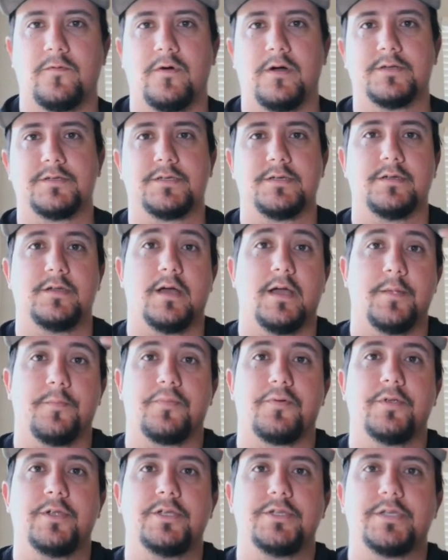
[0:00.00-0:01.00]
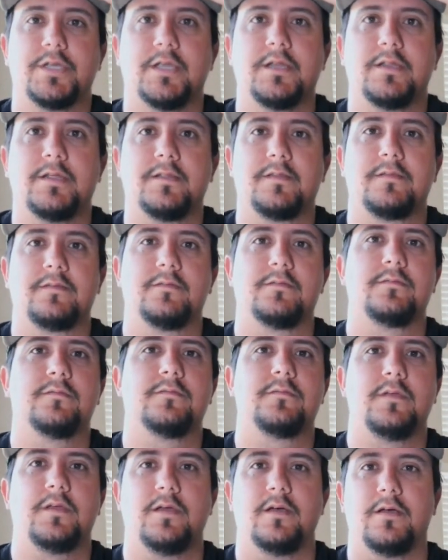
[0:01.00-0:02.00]
watching. I appreciate it.
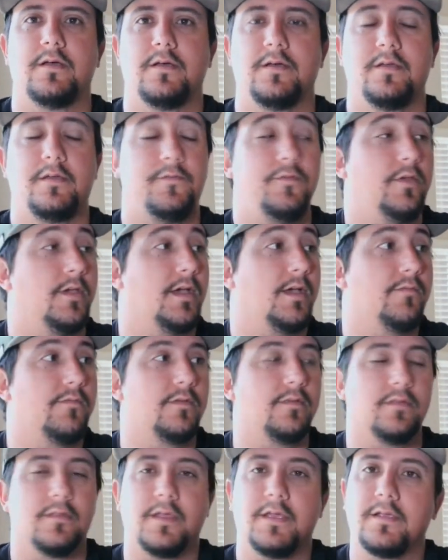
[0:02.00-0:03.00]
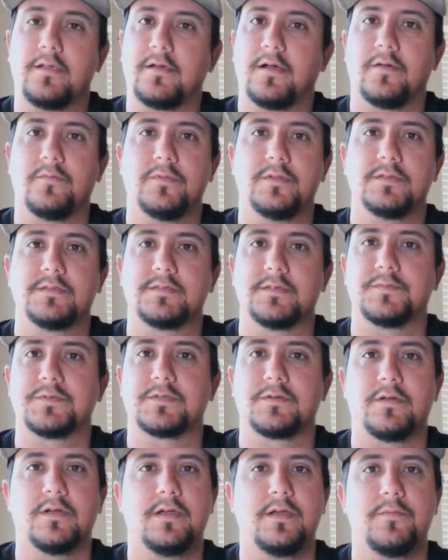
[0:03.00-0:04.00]
If you haven't, like, comment,
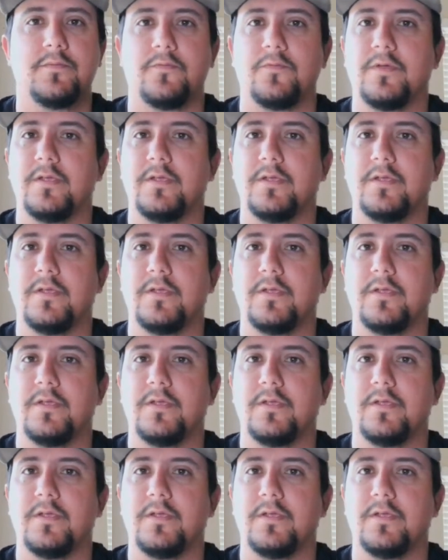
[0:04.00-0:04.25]
subscribe.